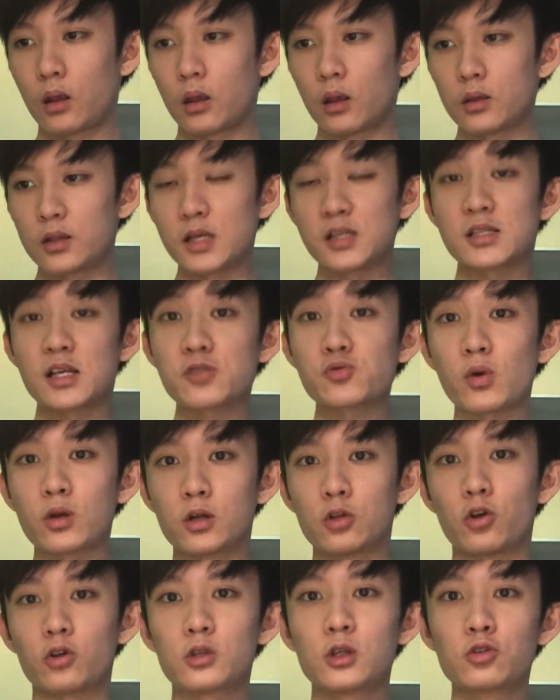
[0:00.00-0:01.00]
That's what the
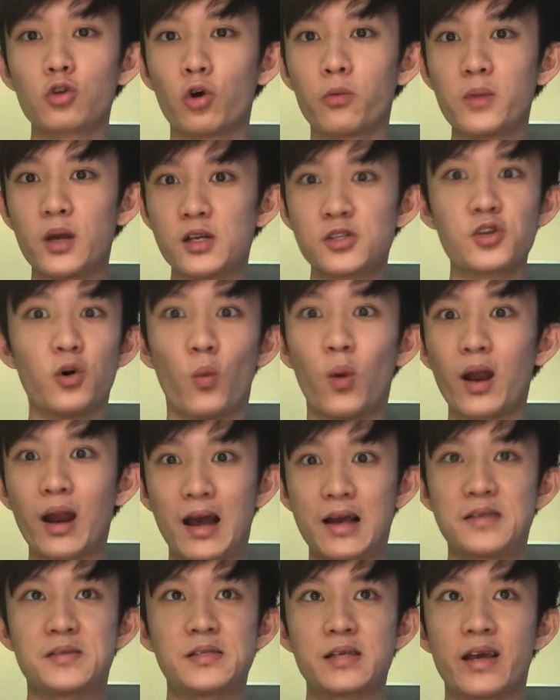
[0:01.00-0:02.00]
doctor told me. It's not what
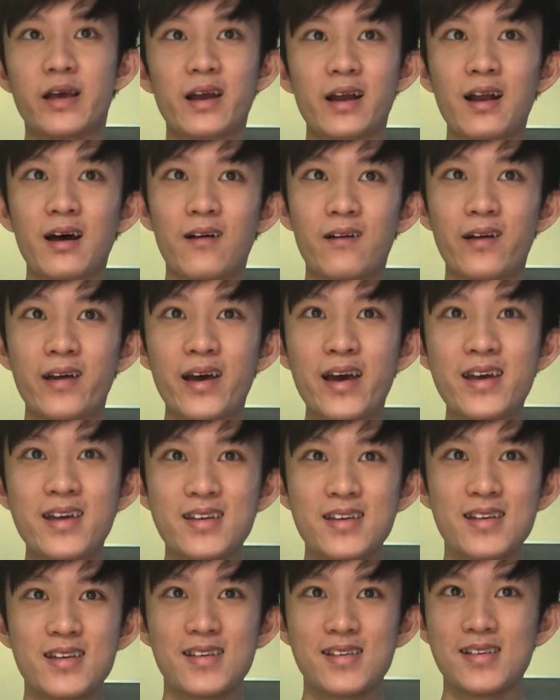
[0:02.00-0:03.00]
I'm saying now, okay?
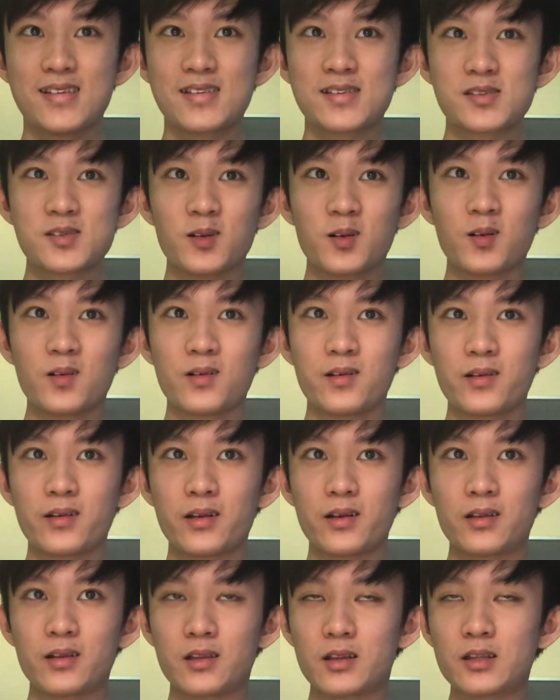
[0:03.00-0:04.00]
So
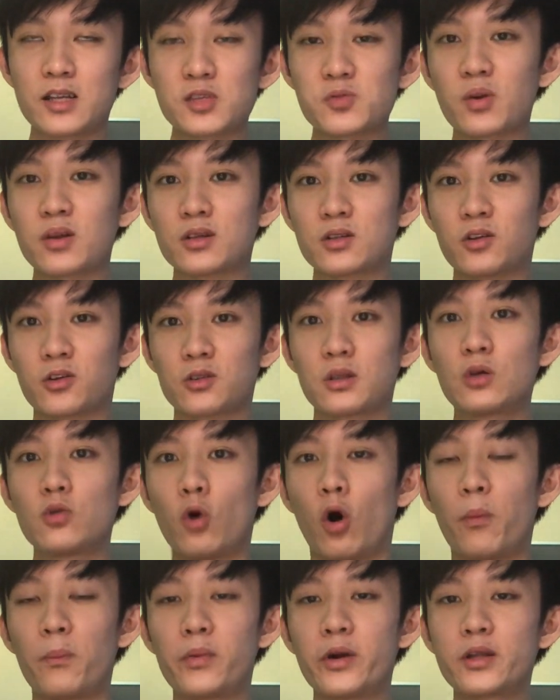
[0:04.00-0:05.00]
that's what the doctor who
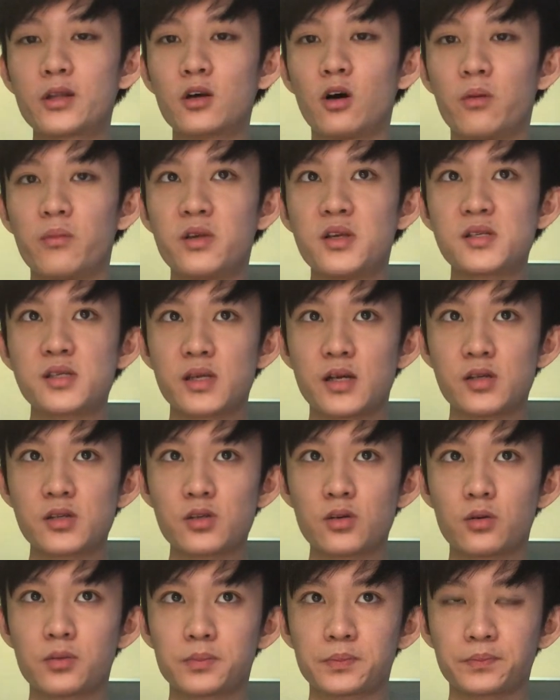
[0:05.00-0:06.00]
operated on me said.
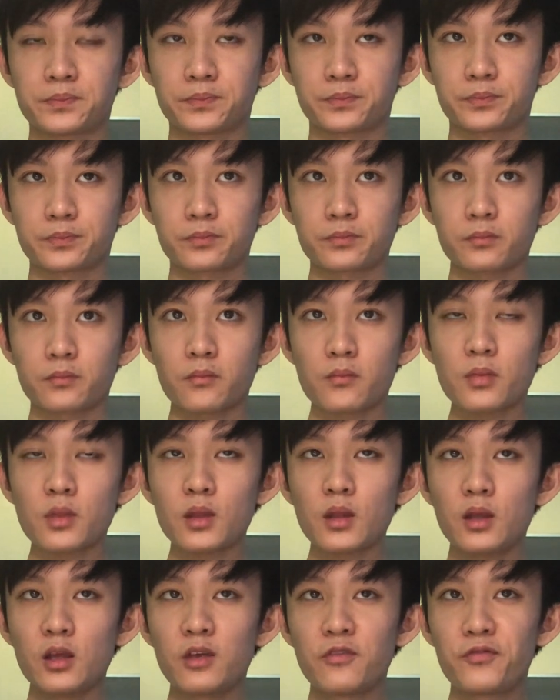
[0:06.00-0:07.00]
So
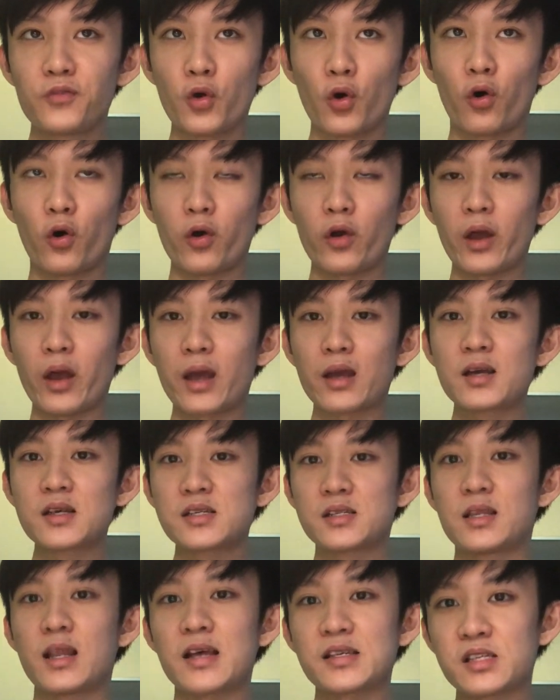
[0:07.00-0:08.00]
if your angle
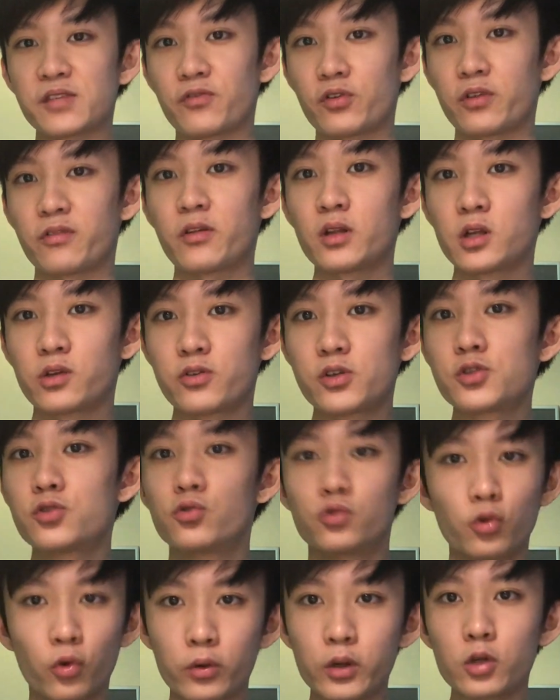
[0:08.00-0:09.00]
is less than 45 degrees, you
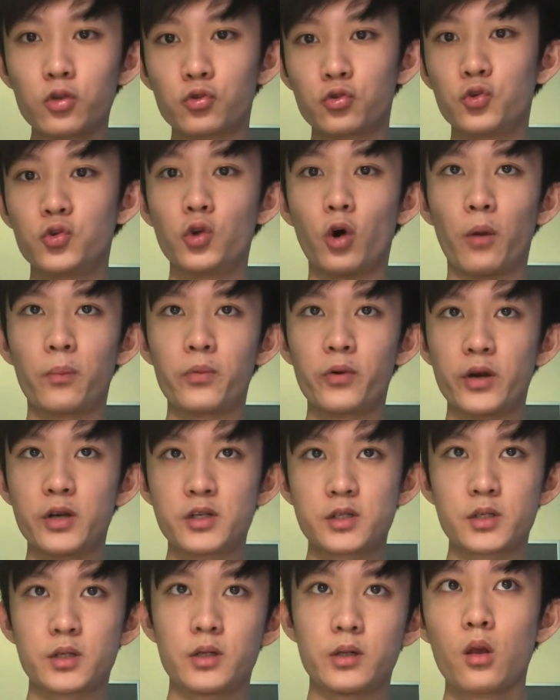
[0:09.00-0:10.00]
don't need to do the
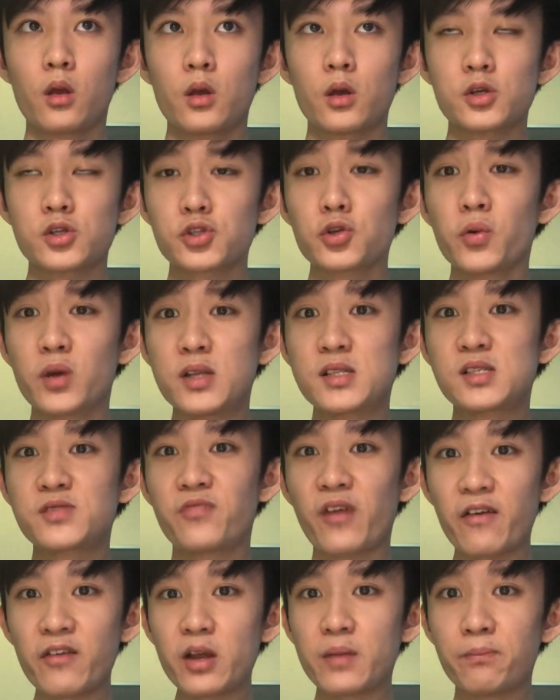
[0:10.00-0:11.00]
operation. So it's
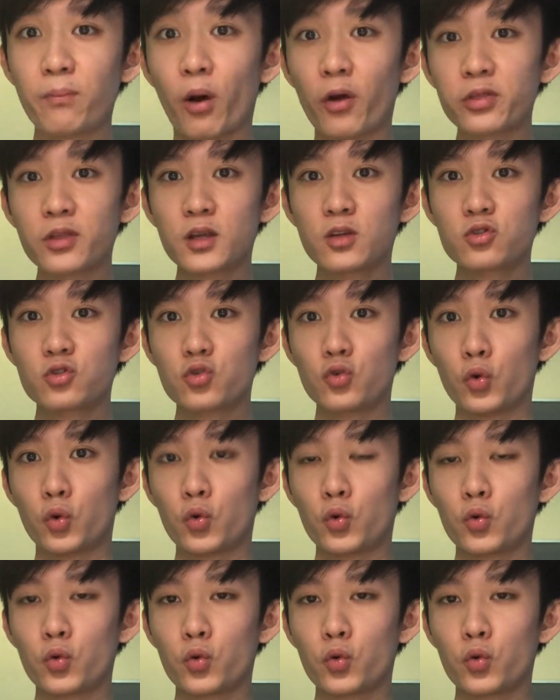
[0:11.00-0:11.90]
very important to